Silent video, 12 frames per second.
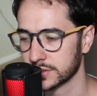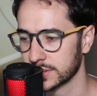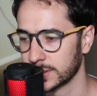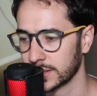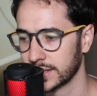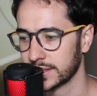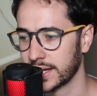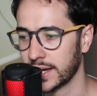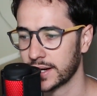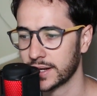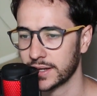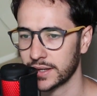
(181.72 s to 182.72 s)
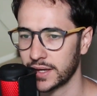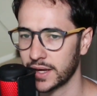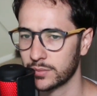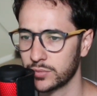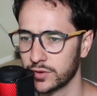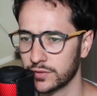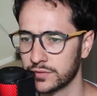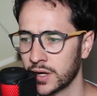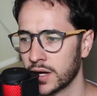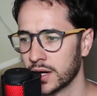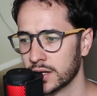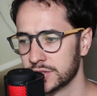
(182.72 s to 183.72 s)
or something like that. And it can prove
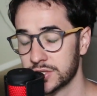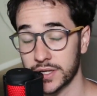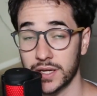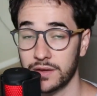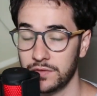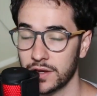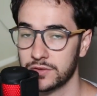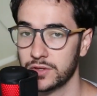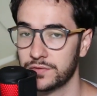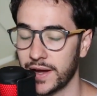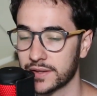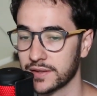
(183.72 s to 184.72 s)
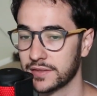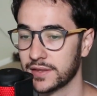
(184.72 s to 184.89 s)
tricky if you have two-factor